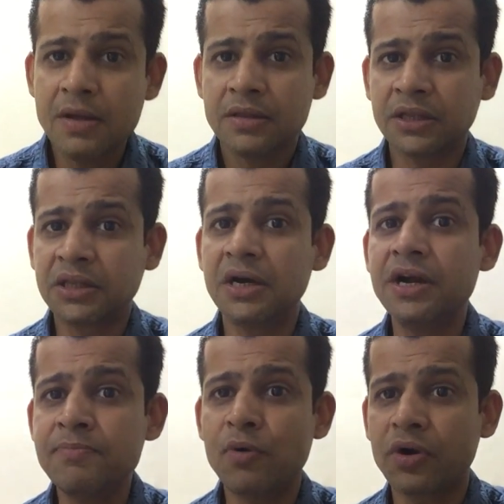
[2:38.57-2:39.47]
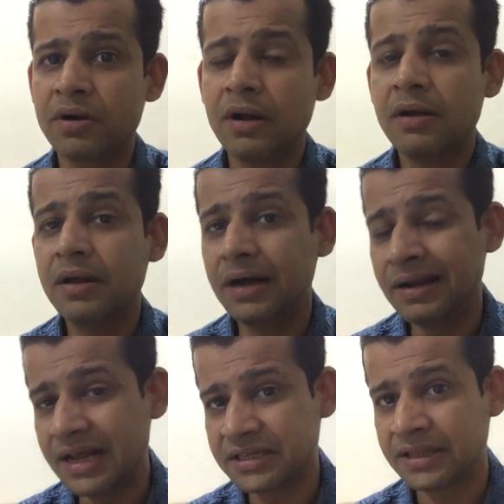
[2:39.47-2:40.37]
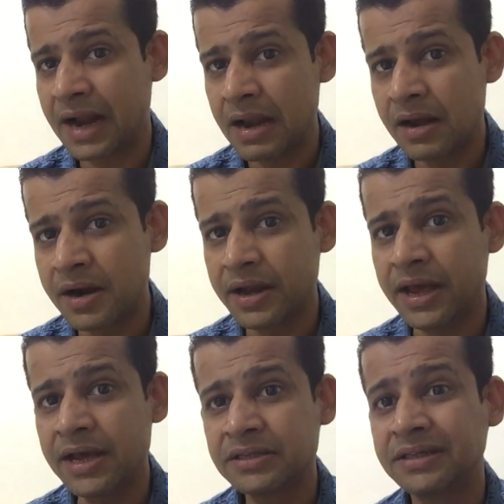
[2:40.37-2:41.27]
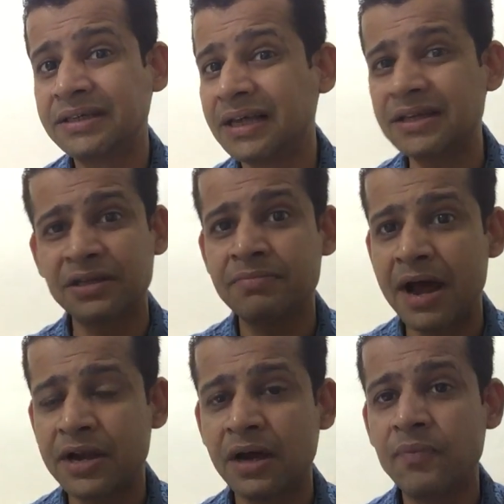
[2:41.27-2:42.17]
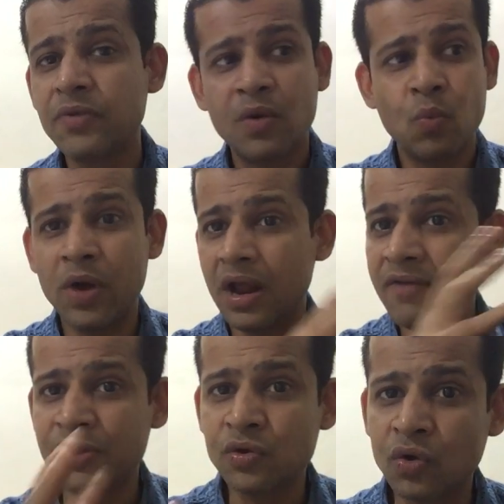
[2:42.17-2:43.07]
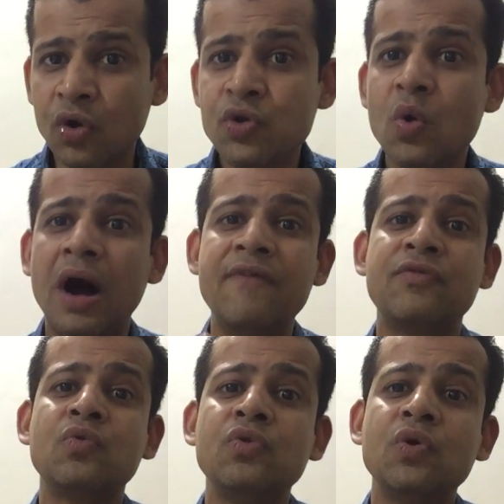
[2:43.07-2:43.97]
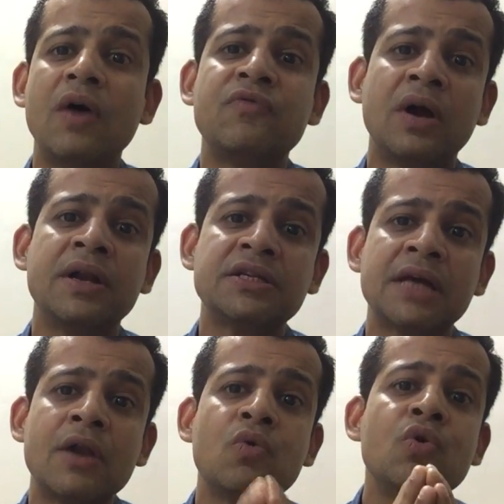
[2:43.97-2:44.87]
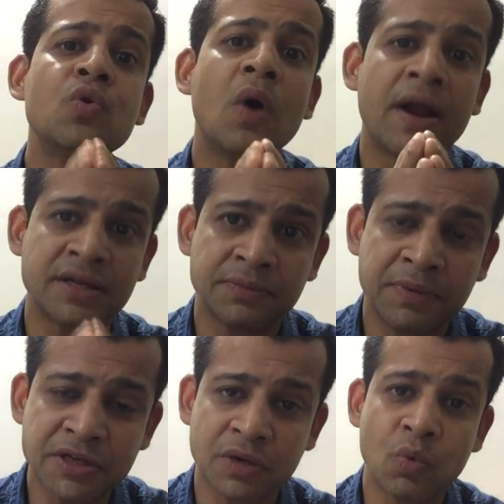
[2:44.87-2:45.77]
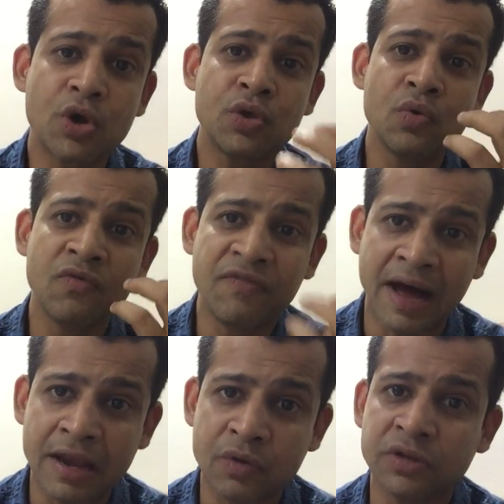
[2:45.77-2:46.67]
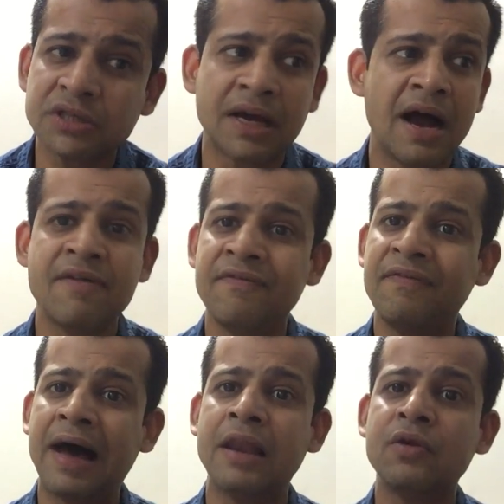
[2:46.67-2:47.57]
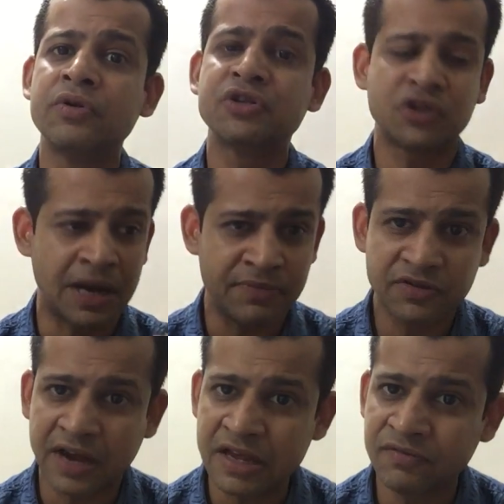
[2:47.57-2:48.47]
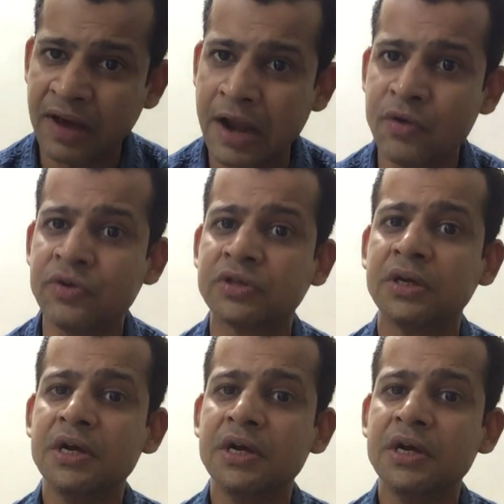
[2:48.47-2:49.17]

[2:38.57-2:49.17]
The third important lesson that I learned is, doesn't matter wherever you go, you have to understand who you are as a person. What do you value? This guy valued his tribe. This guy has valued his